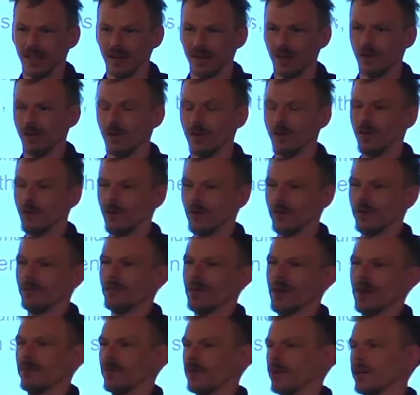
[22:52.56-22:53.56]
or the
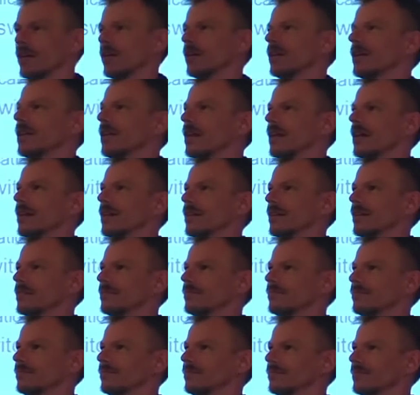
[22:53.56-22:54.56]
memory, like
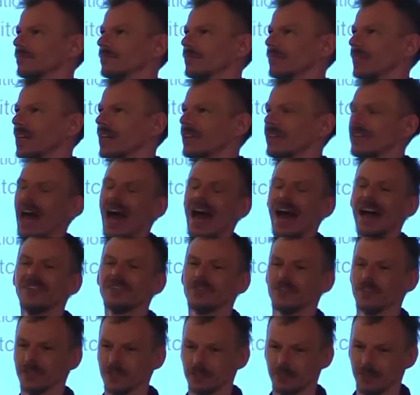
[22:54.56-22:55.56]
the
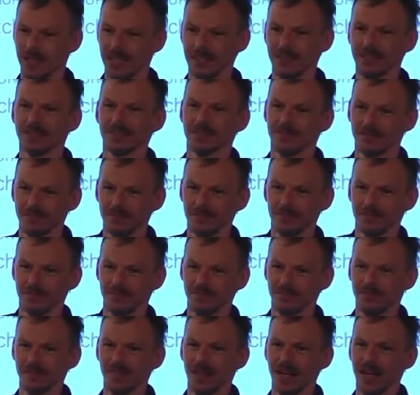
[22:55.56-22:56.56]
address space,
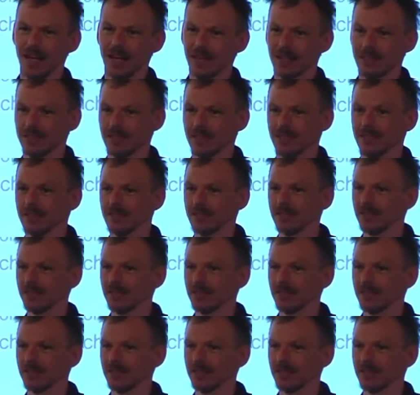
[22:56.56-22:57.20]
actually.